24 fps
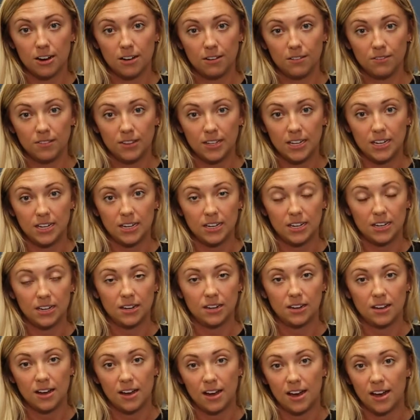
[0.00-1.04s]
of the
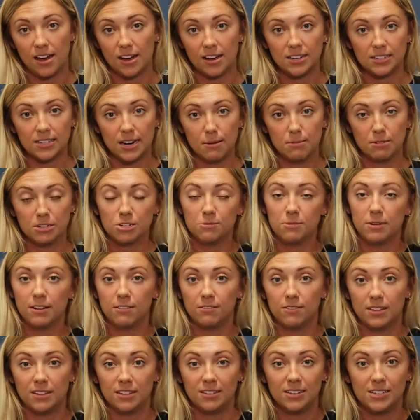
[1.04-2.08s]
establishment
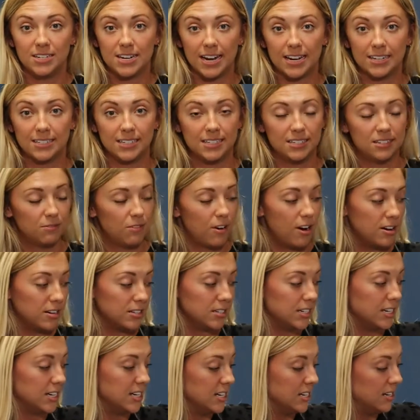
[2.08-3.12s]
of the Diocese of
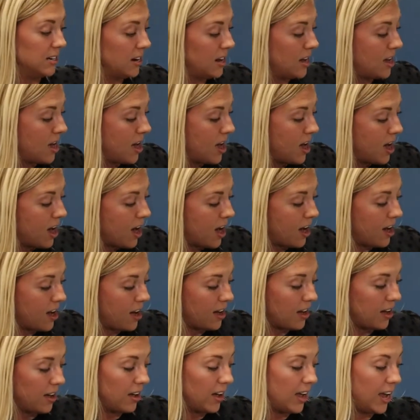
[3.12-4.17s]
Austin,
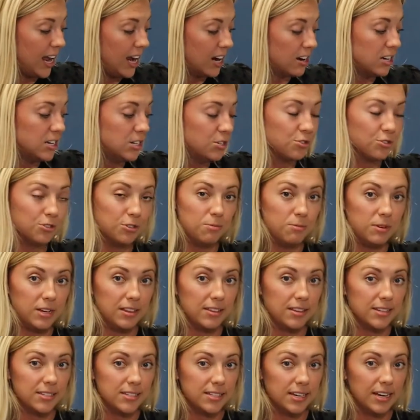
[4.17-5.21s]
Harry
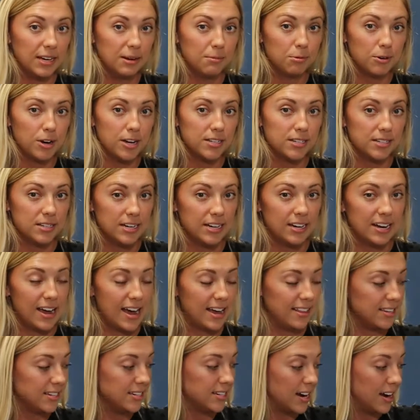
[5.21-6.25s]
Truman, the sitting president
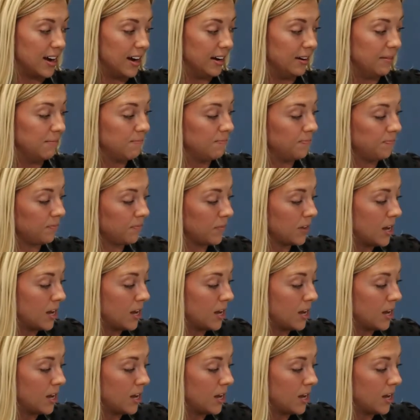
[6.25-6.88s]
at the time,